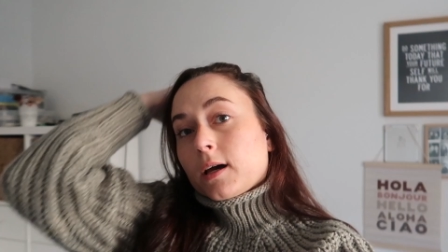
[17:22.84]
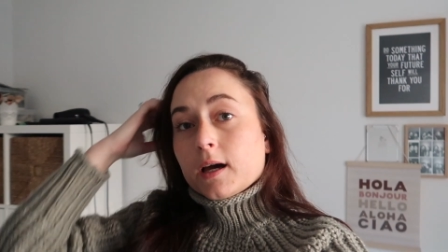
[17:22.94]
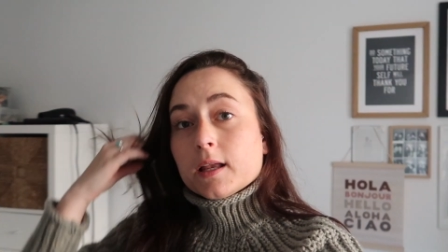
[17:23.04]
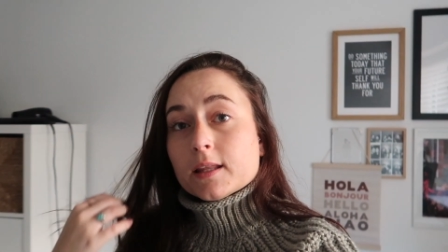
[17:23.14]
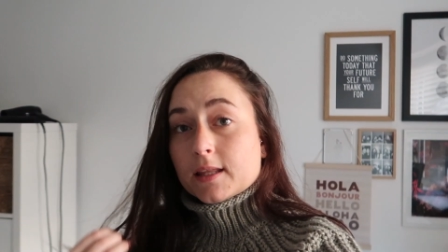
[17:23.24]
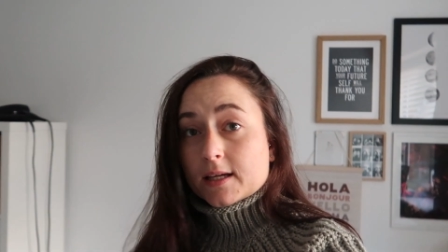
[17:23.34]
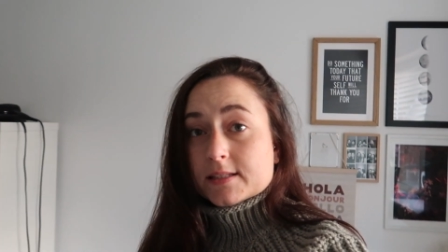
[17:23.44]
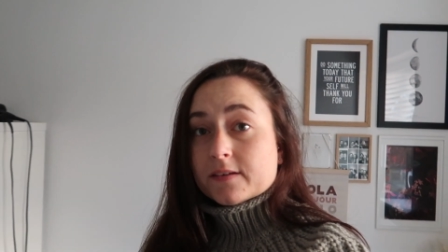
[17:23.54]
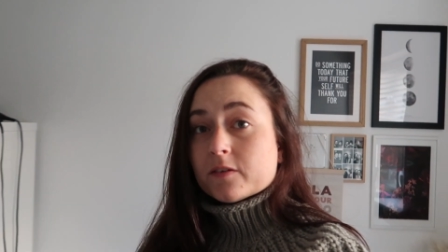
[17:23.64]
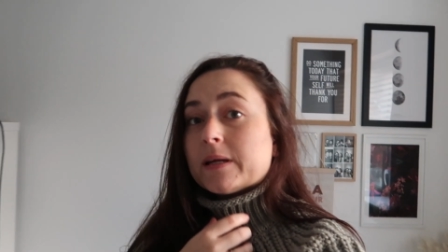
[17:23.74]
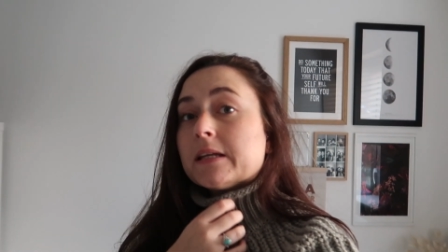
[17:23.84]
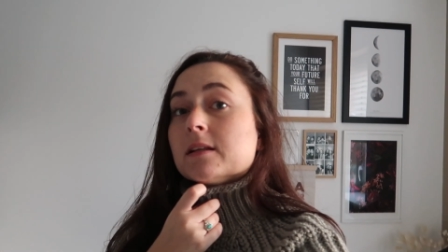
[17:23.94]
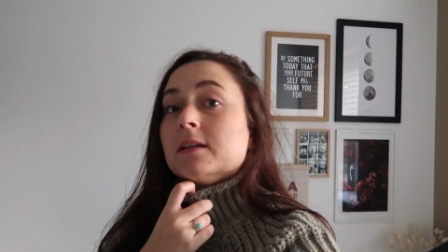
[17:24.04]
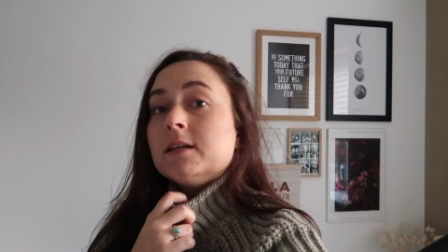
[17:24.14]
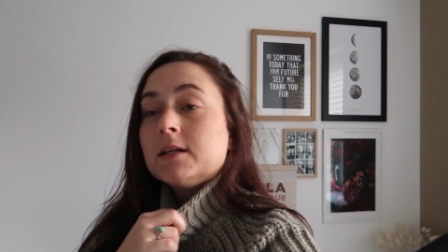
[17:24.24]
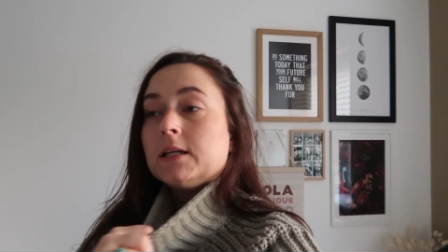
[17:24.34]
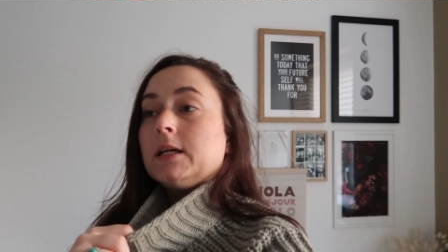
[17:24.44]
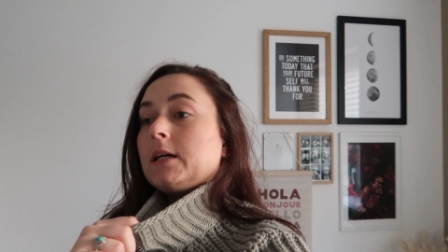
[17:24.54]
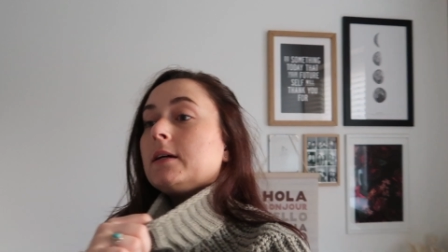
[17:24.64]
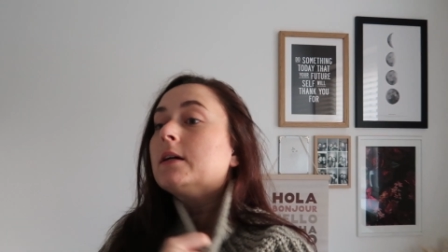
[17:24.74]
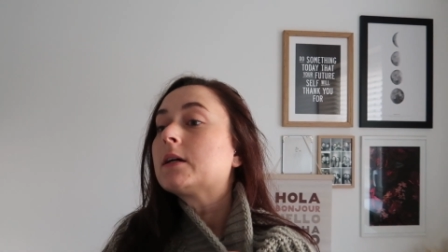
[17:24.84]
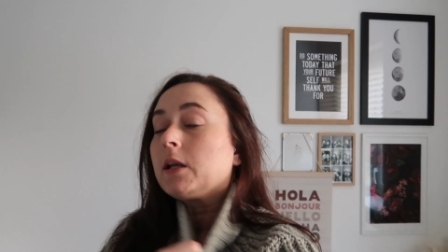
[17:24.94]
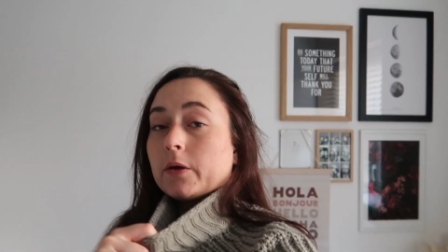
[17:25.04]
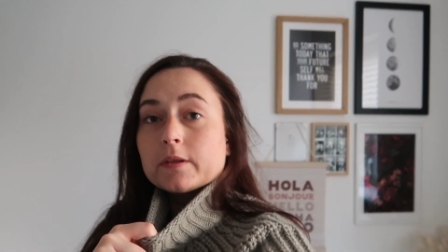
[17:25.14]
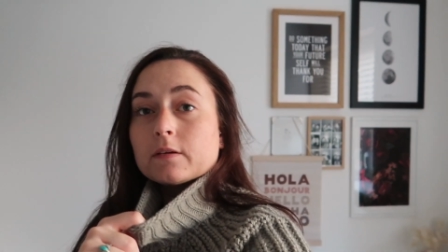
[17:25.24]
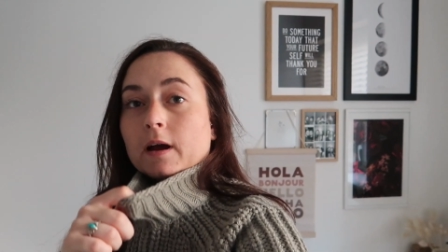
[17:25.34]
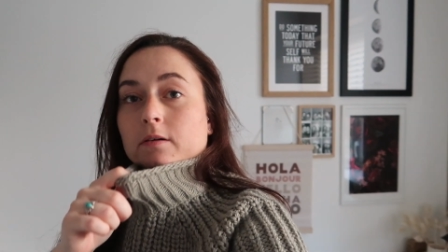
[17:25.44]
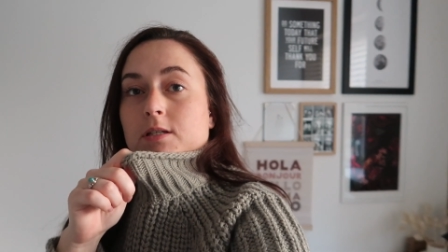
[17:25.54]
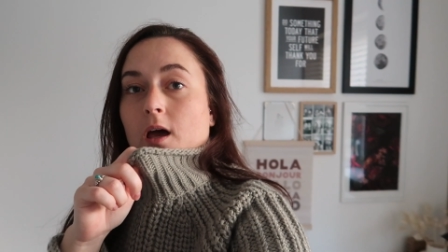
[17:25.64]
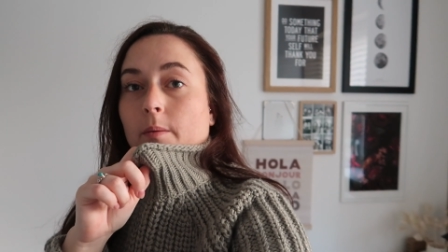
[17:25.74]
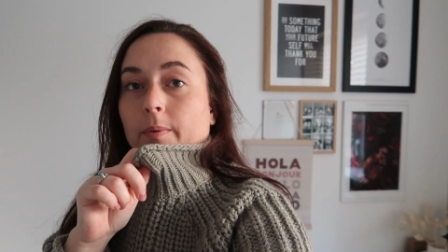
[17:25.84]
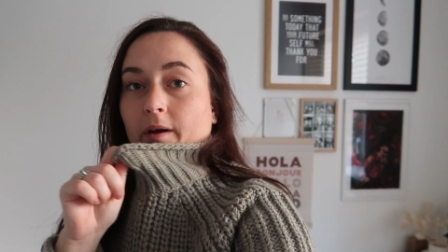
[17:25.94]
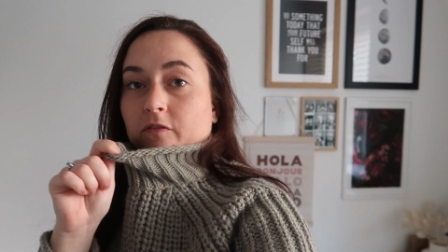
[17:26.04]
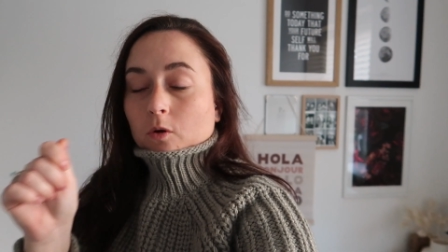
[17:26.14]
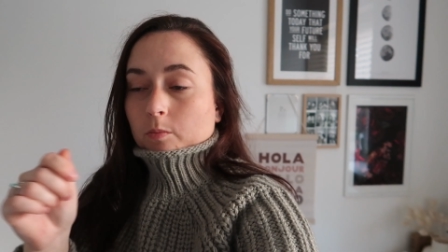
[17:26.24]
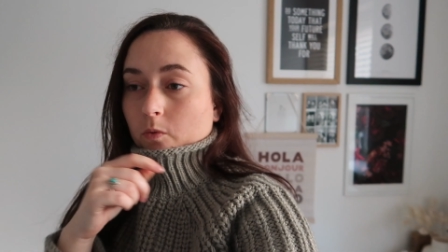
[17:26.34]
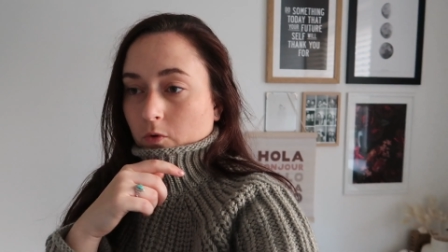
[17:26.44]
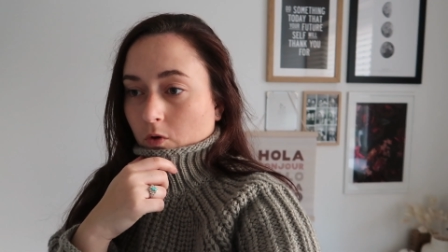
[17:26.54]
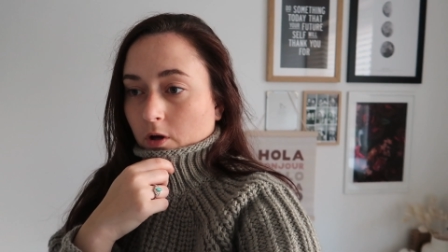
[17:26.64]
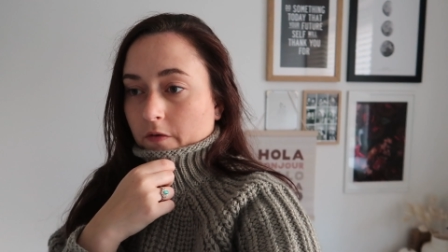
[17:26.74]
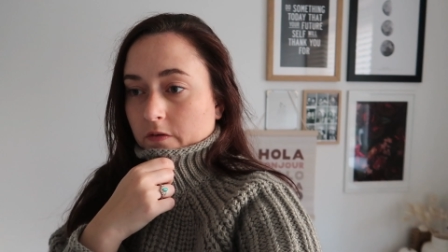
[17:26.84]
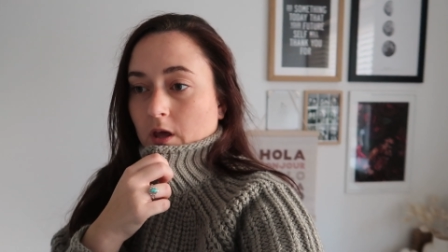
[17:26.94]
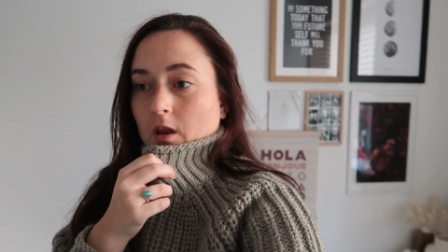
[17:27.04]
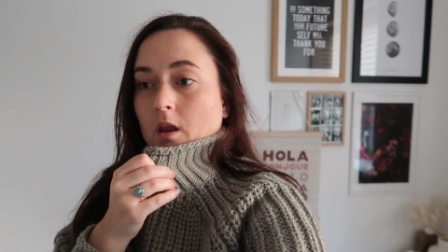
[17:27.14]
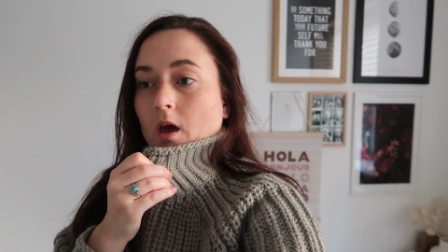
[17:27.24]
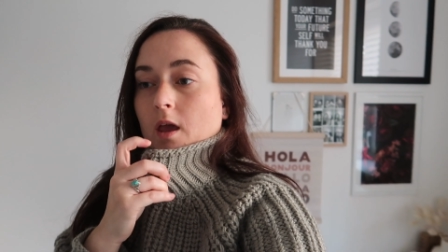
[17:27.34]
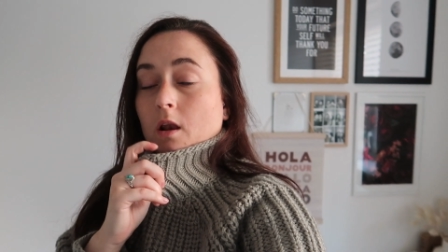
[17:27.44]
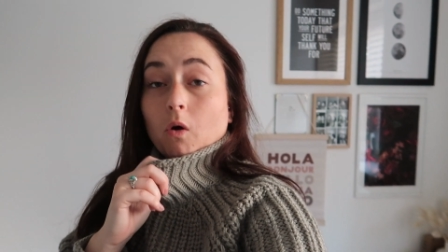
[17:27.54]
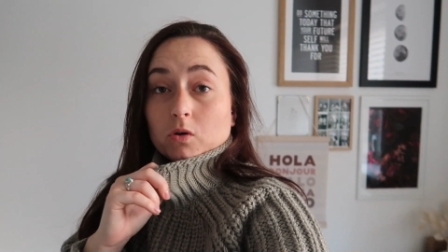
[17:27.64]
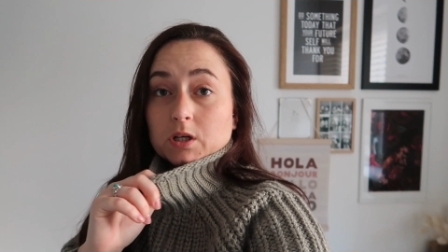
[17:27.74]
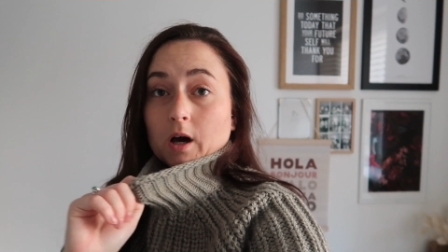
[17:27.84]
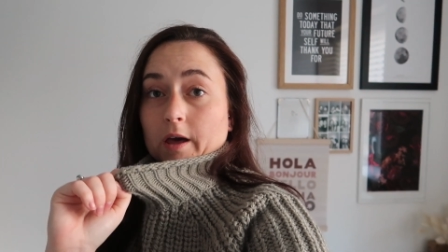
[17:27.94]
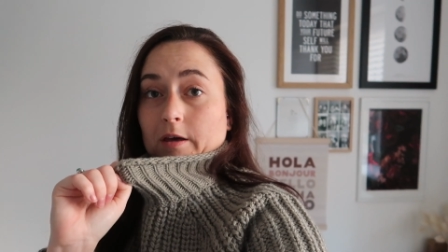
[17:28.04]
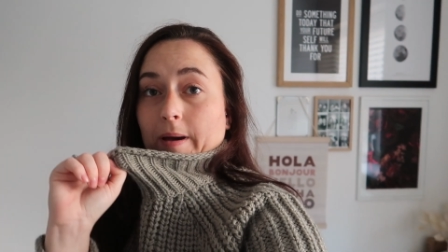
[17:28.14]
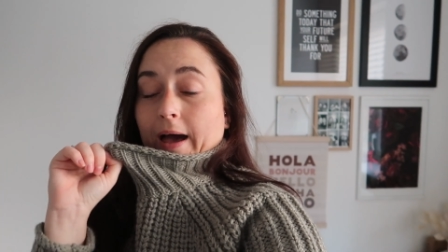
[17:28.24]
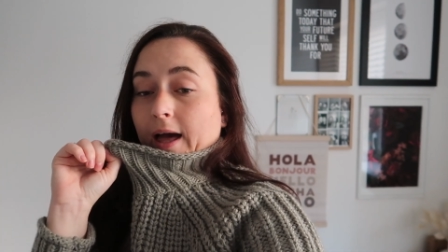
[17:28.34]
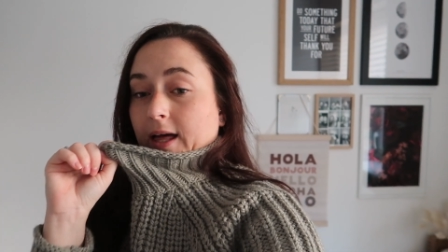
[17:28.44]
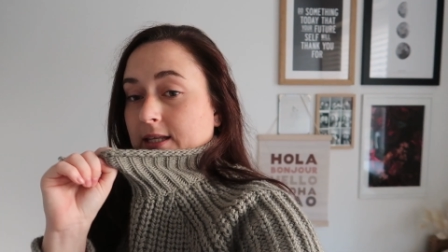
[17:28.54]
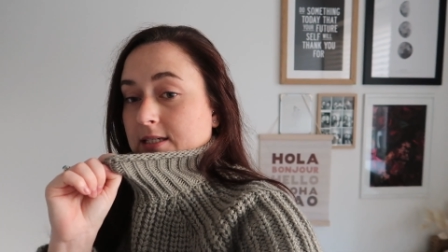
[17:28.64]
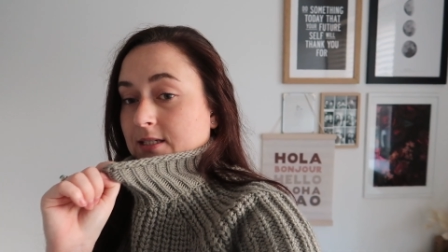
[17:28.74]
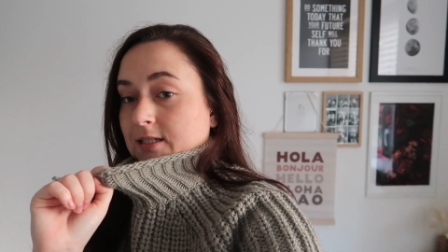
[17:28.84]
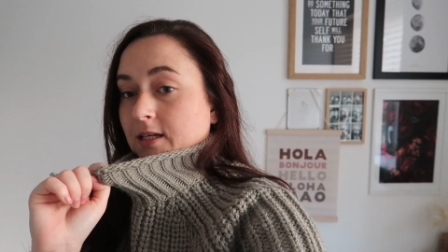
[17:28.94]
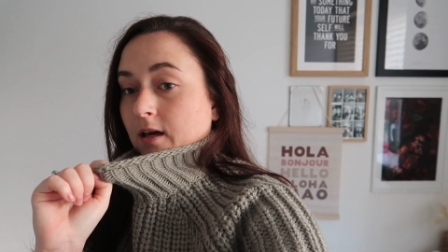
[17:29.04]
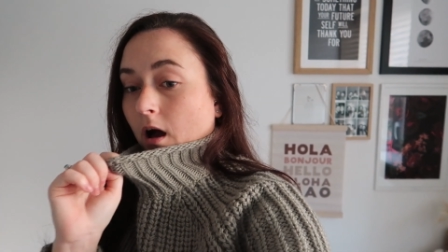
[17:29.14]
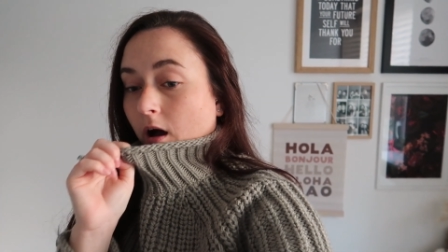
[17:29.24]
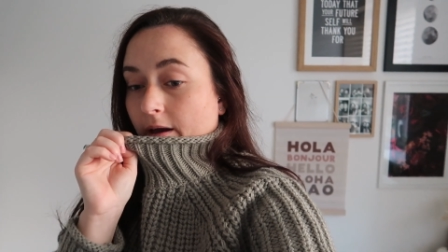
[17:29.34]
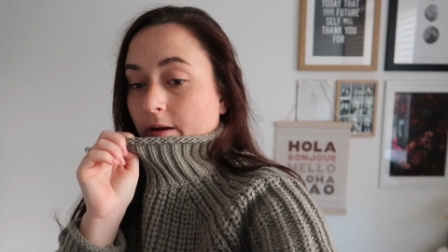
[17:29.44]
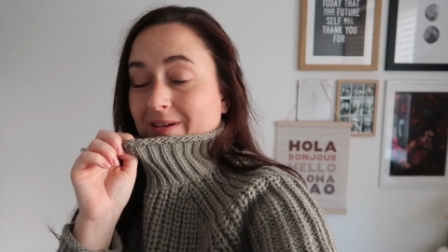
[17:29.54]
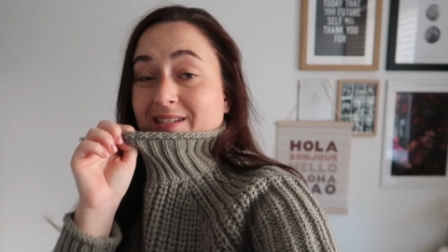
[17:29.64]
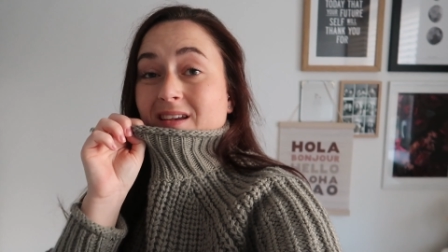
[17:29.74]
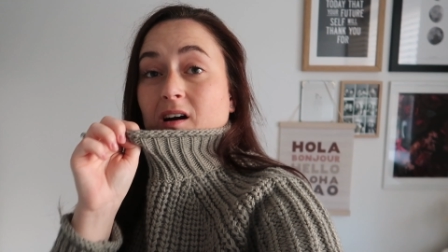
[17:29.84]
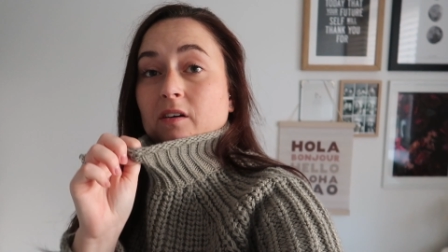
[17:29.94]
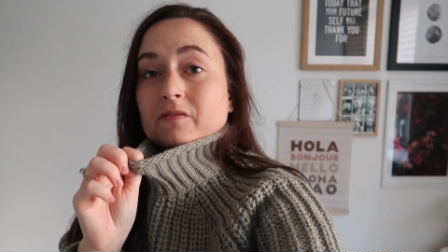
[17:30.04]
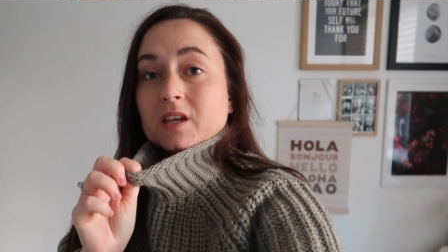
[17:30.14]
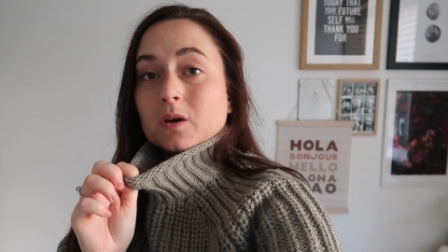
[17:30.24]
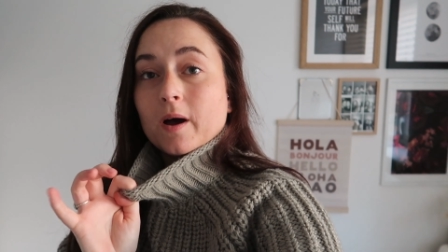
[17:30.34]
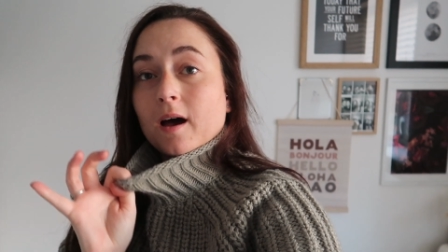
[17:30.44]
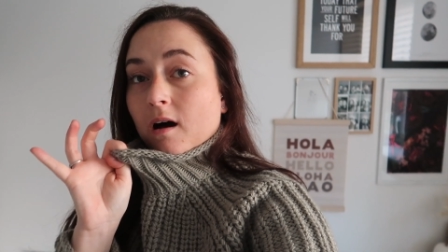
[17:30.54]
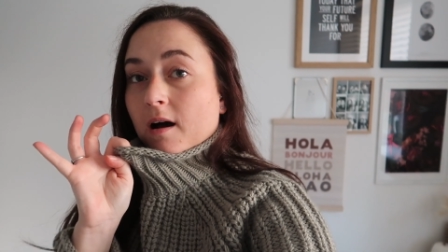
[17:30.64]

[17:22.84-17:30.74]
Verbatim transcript: Uh, I think that is it for my little clothing roundup. I've not bought new clothes in a long time, and I am a sucker for knitwear.